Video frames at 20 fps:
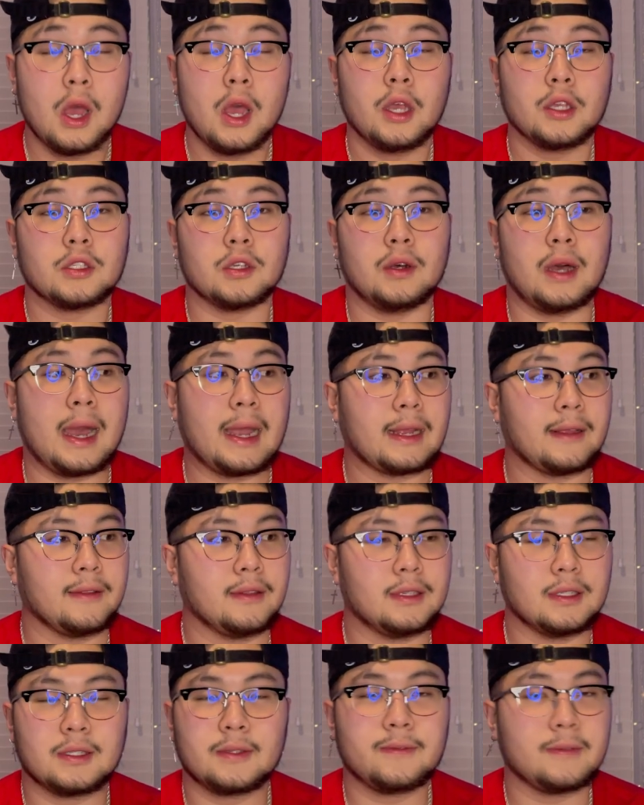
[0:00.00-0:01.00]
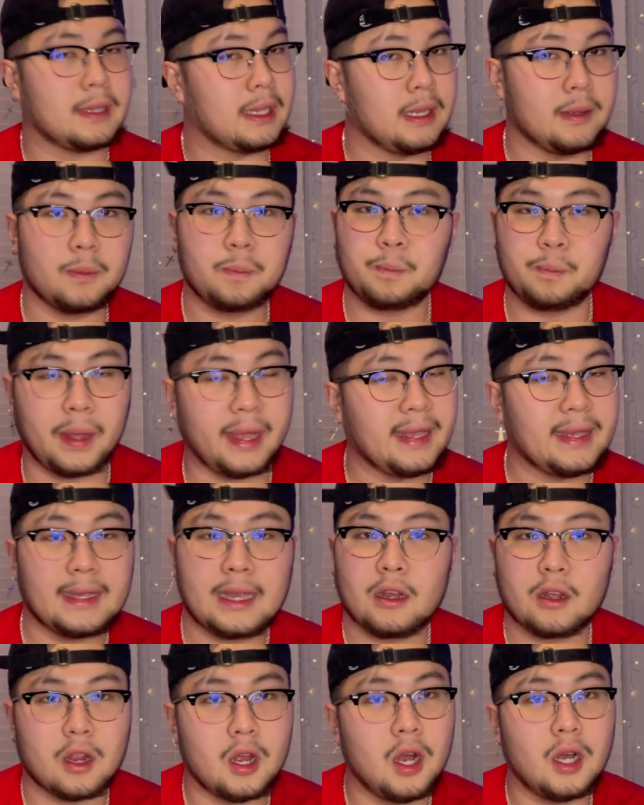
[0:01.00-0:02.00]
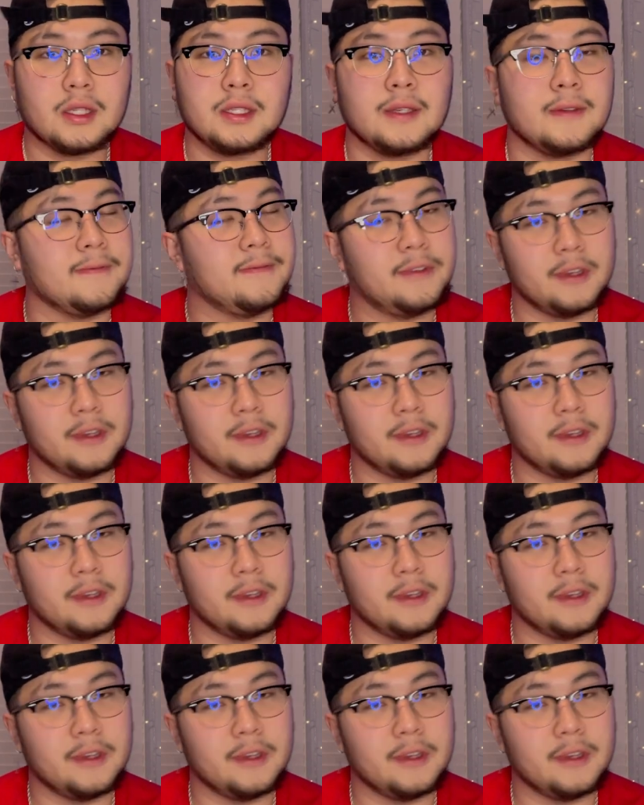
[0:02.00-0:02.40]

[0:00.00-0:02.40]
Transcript: so I can just keep banging out content,